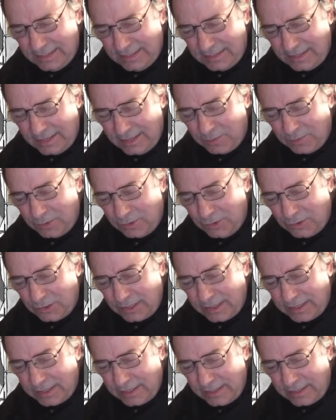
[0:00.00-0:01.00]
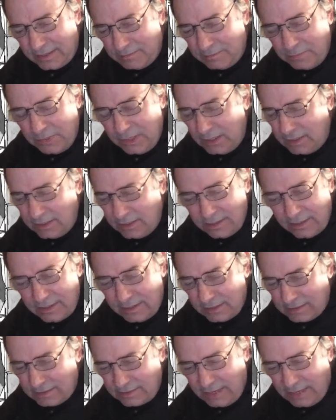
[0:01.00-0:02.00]
They were looking at immediate
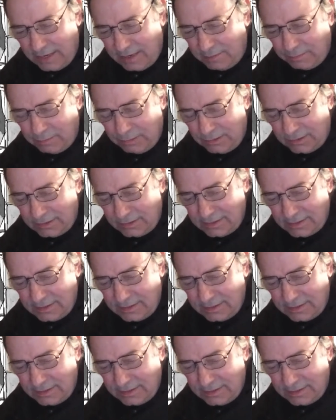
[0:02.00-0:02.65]
examples